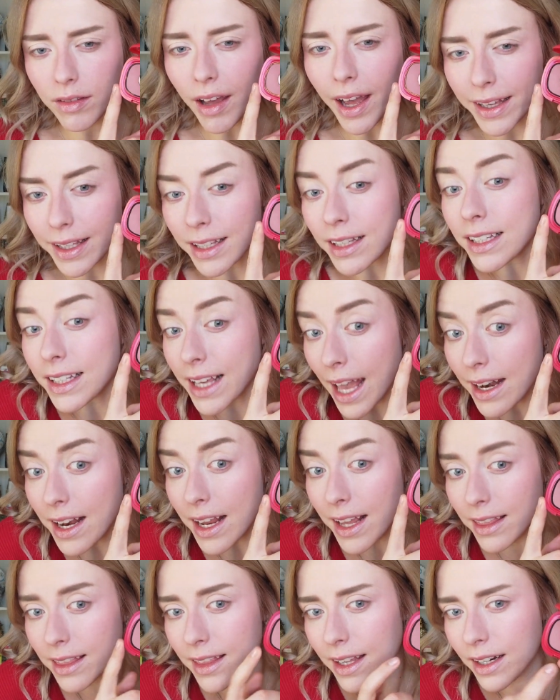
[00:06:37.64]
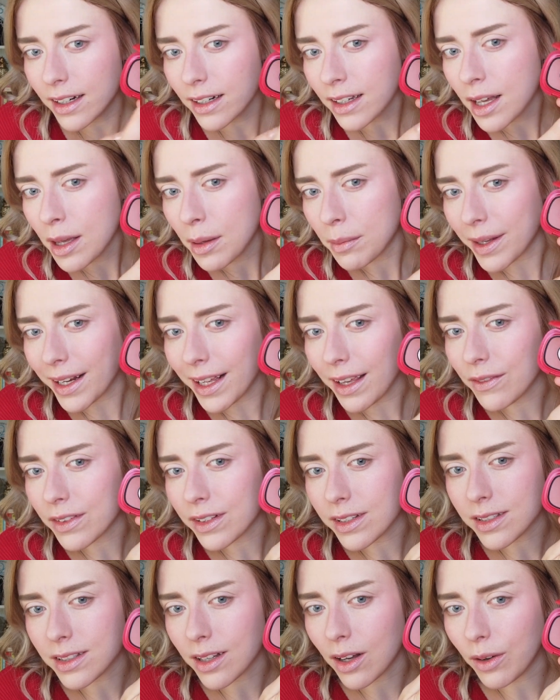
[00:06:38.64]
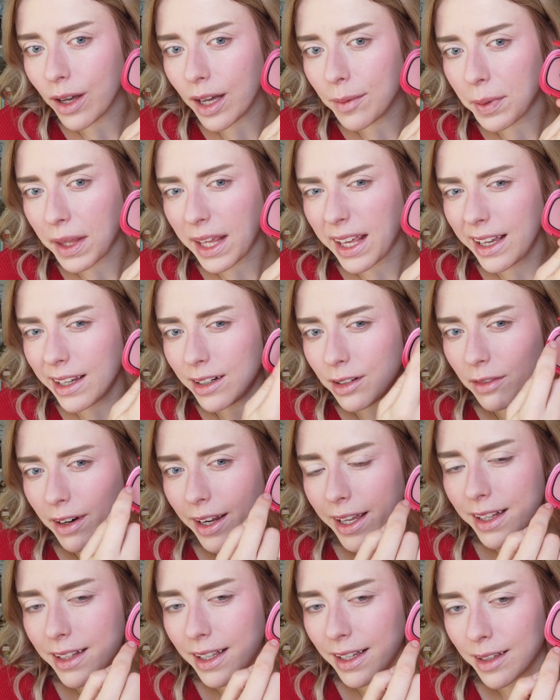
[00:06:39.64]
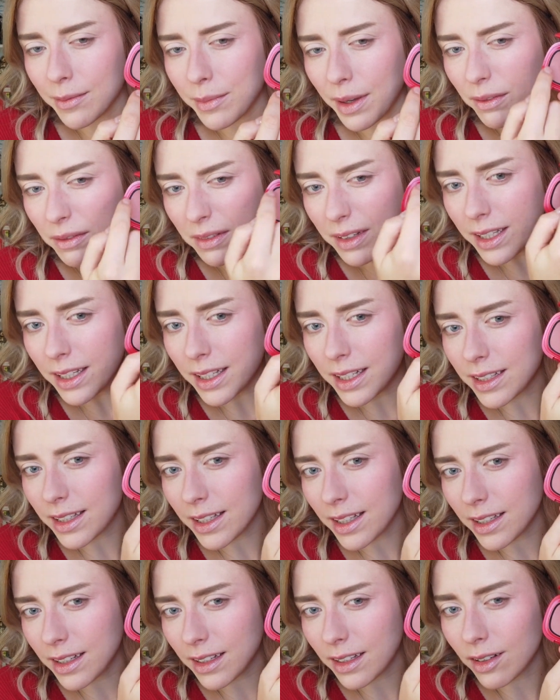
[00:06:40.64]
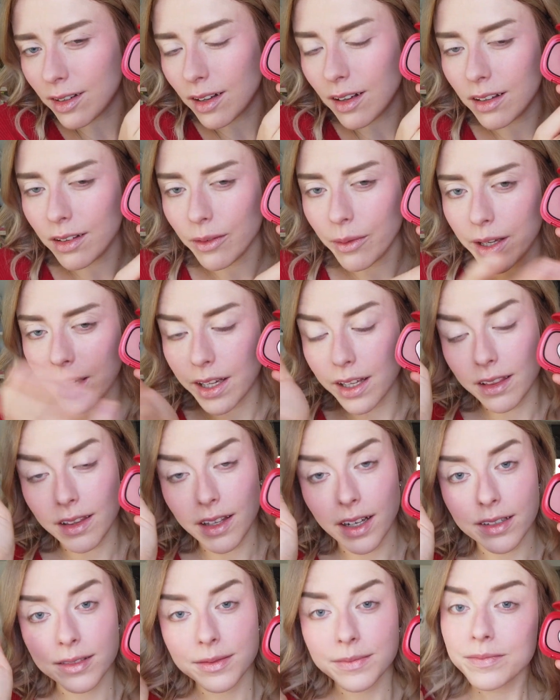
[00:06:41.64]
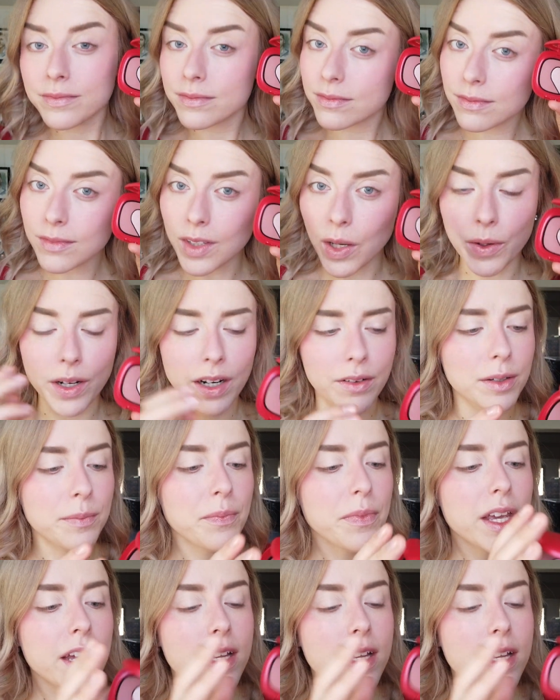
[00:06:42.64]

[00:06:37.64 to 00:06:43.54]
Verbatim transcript: I can get in there. But even so up here, right? Like, am I really going to go all the way in there? Whatever.